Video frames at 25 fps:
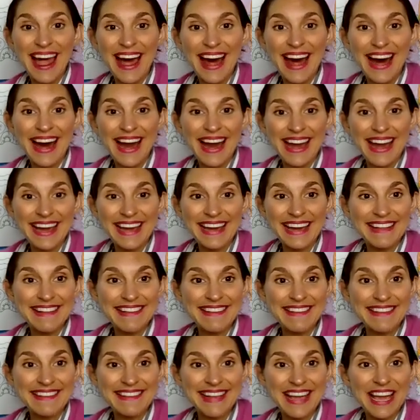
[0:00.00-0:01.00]
I can
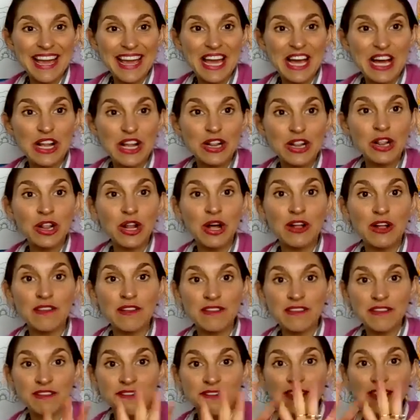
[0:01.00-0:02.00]
see
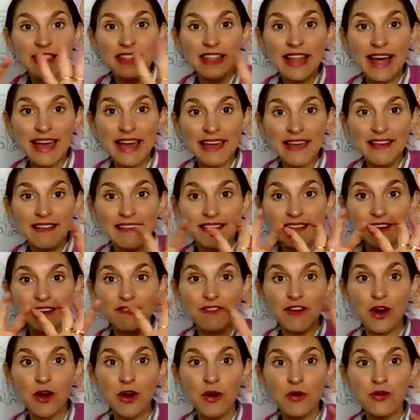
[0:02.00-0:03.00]
lots of layers
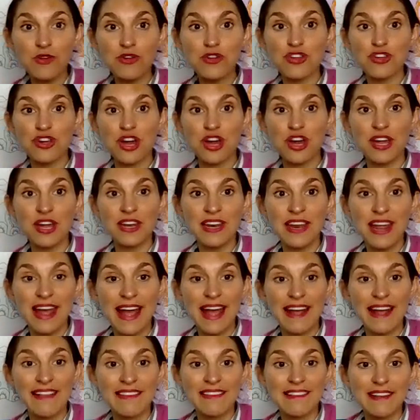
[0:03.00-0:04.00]
of ocean
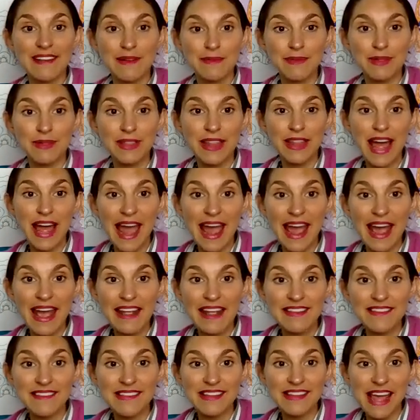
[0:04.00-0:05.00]
and some
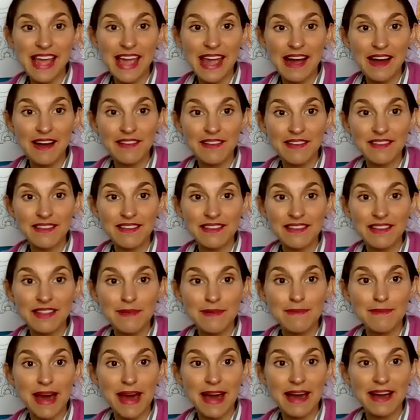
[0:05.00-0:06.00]
land and houses at
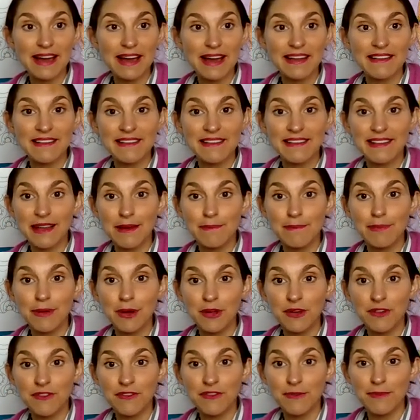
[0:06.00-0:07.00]
the back. I can see a
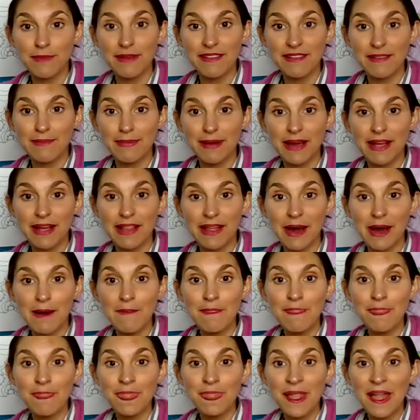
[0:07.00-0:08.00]
boat from Isabella.
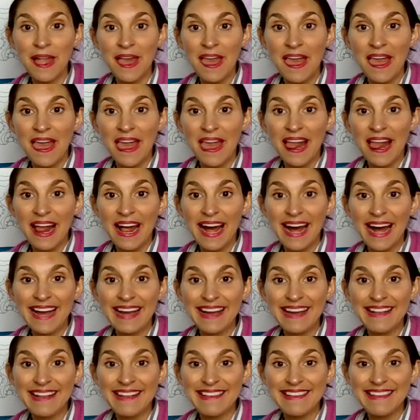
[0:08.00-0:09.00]
I
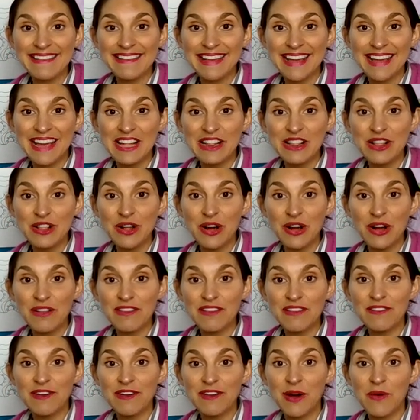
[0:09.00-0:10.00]
can see
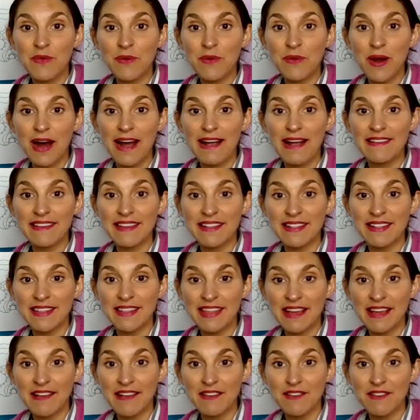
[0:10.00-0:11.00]
lots of horizon
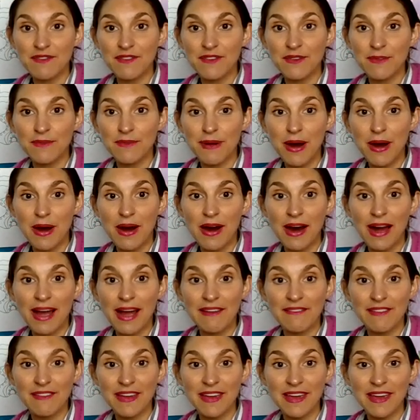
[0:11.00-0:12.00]
things from
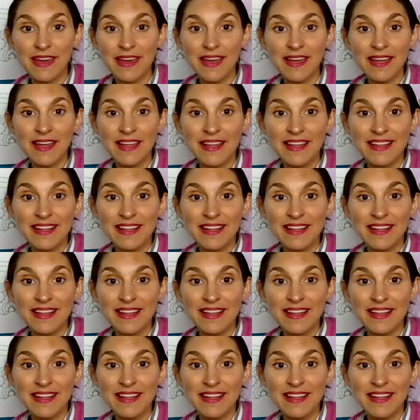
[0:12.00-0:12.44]
Ivy.